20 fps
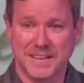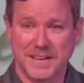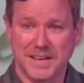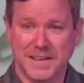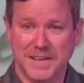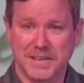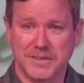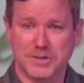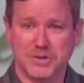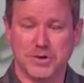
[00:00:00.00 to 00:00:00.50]

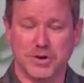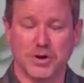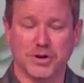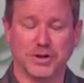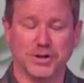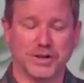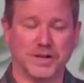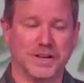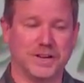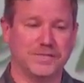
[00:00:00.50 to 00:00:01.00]
And you start
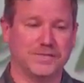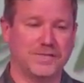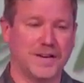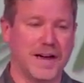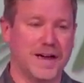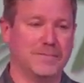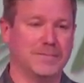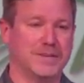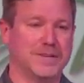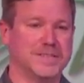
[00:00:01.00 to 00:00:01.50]
looking at
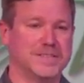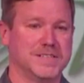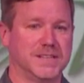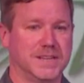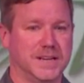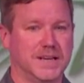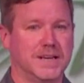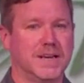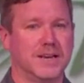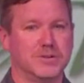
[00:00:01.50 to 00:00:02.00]
families, and
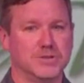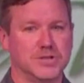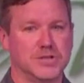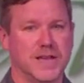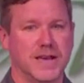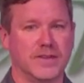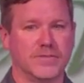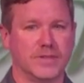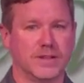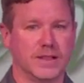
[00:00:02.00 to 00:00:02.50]
then it goes
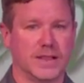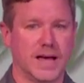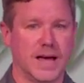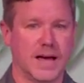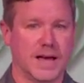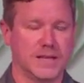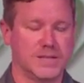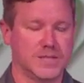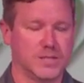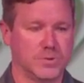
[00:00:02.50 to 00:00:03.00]
down the
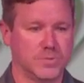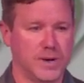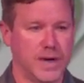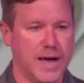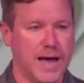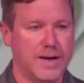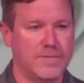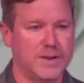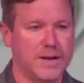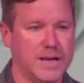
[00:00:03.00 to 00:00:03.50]
line. So we
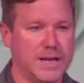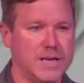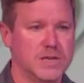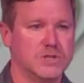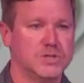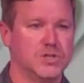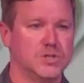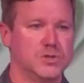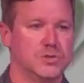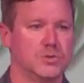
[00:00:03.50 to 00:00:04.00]
have an
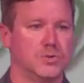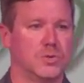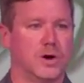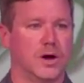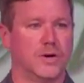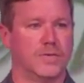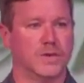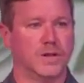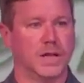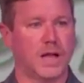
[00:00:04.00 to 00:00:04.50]
issue
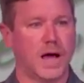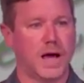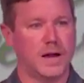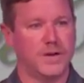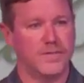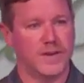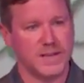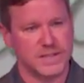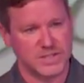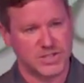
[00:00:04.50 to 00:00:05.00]
of a lot
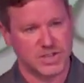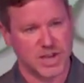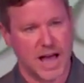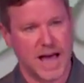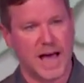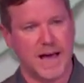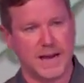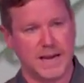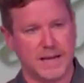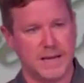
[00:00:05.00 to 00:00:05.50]
of
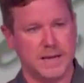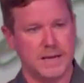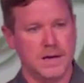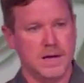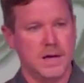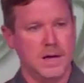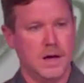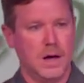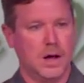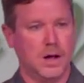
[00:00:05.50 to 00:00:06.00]
anxiety,
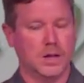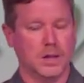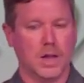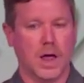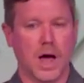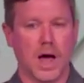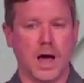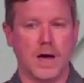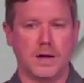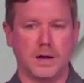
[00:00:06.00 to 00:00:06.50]
a
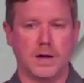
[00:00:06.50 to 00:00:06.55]
lot